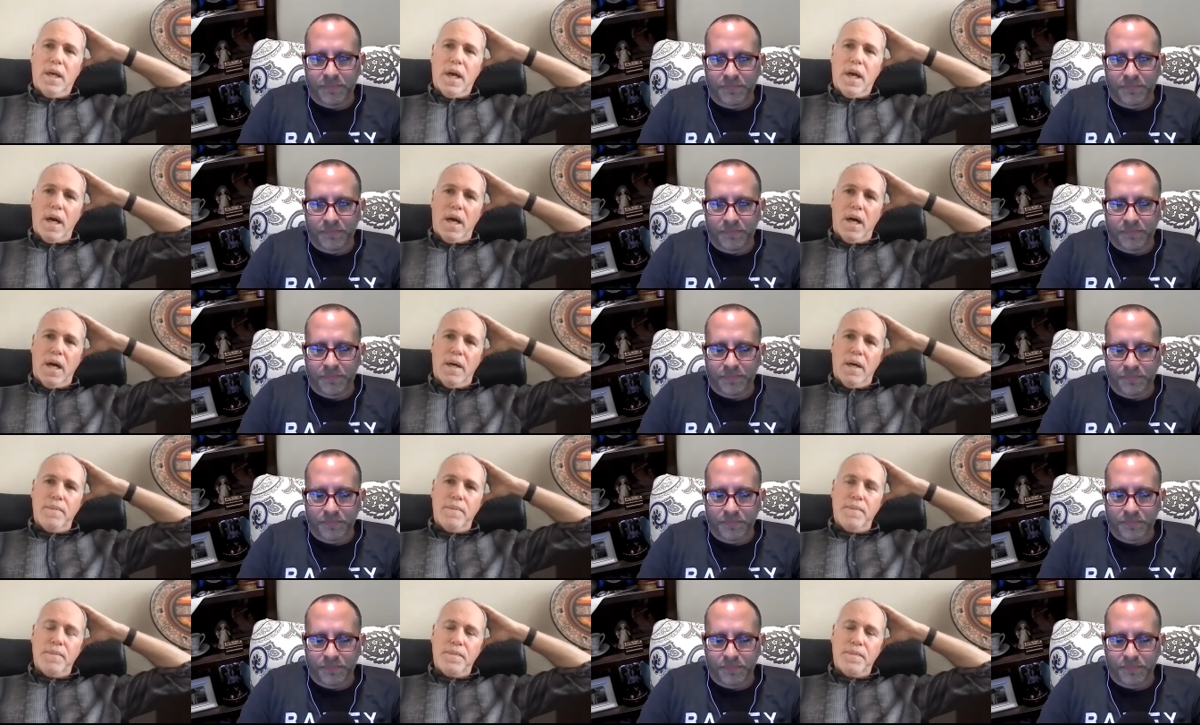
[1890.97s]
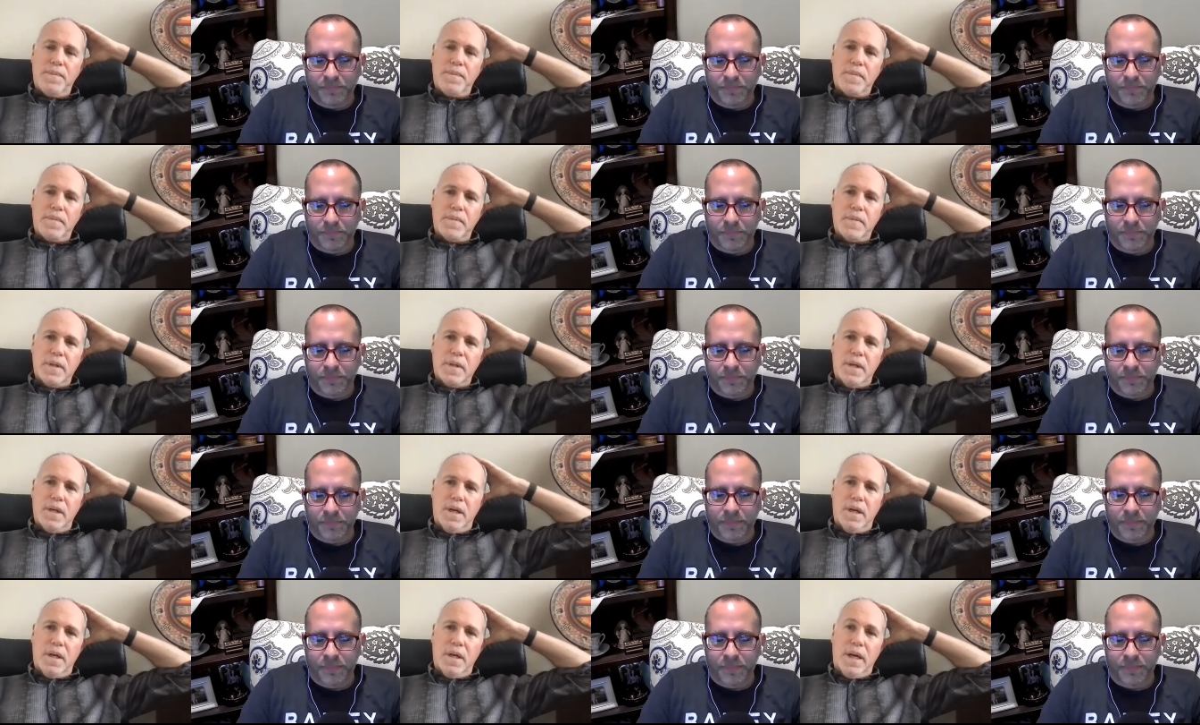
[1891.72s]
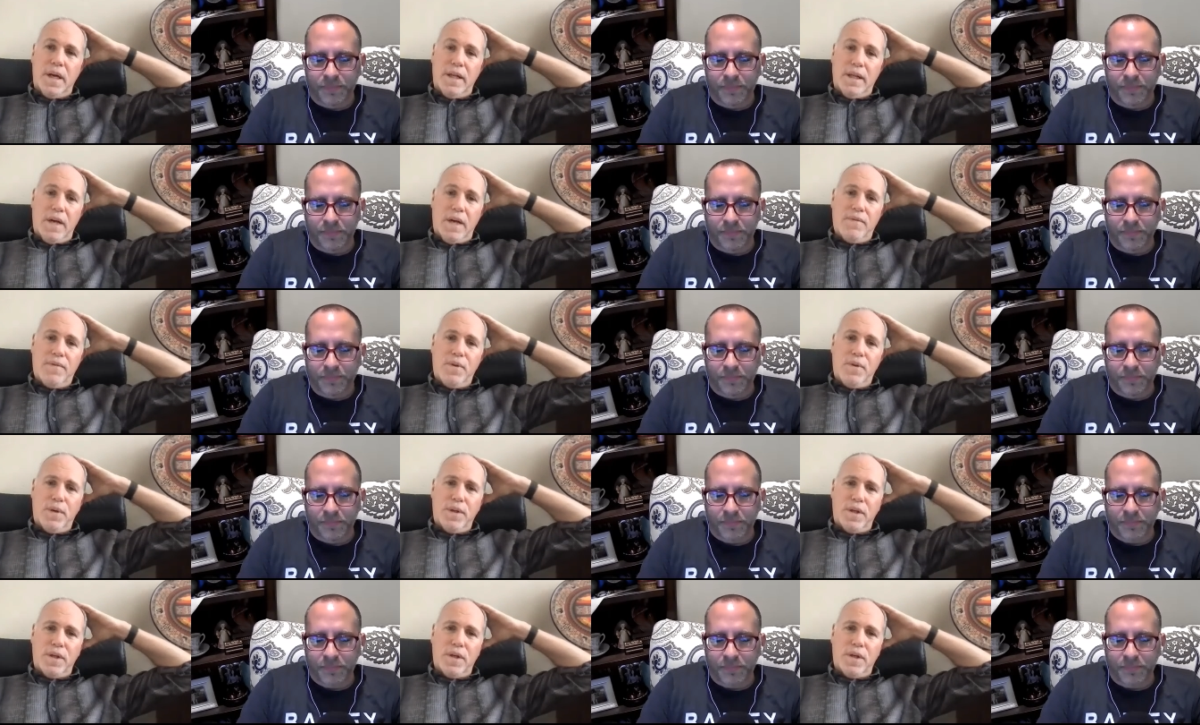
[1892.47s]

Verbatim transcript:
Speaker 1: Um, uh, I love doing the